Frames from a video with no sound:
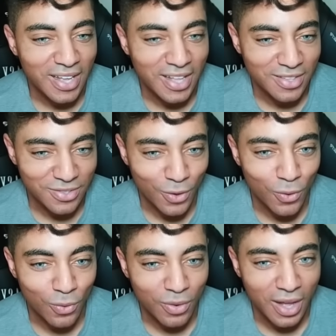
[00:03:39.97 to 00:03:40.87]
And
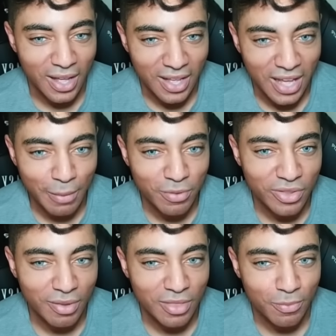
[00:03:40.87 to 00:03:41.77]
so uh, I
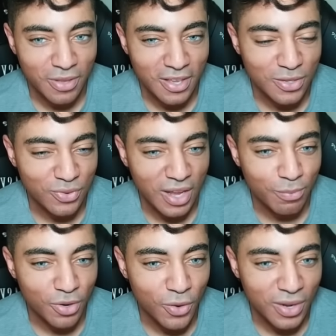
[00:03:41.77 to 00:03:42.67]
believe the PS5
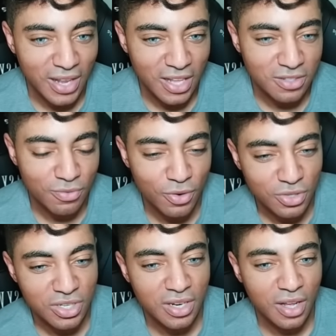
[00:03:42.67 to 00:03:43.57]
Pro enhanced
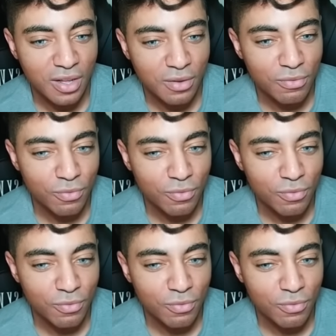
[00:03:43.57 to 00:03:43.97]
version of